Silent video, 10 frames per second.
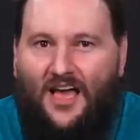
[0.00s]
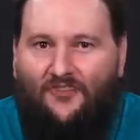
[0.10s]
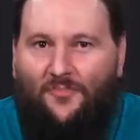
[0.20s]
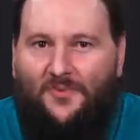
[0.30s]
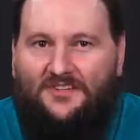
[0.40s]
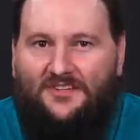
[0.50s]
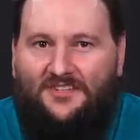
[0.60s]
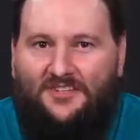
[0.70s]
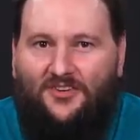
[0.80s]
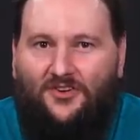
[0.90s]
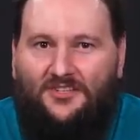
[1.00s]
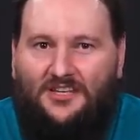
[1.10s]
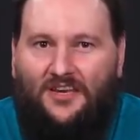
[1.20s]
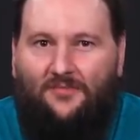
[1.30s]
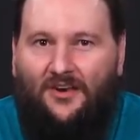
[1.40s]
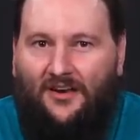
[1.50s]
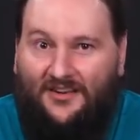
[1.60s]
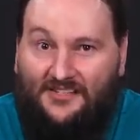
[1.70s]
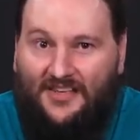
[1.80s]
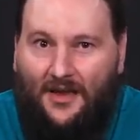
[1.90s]
Every business needs a good team and
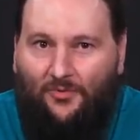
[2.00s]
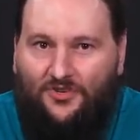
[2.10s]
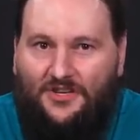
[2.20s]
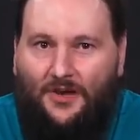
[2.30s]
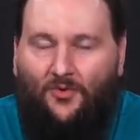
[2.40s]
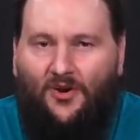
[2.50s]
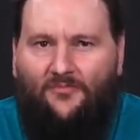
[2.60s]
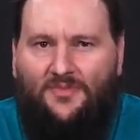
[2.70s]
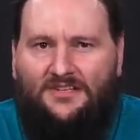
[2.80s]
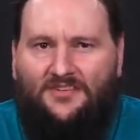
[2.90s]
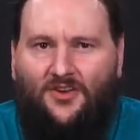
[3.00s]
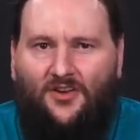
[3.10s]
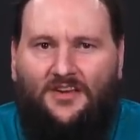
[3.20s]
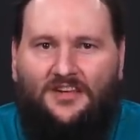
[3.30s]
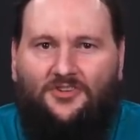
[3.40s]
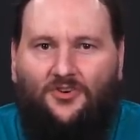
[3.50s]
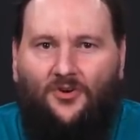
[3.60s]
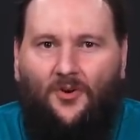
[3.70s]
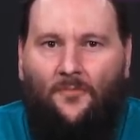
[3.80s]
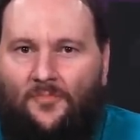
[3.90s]
an established network of business contacts to grow.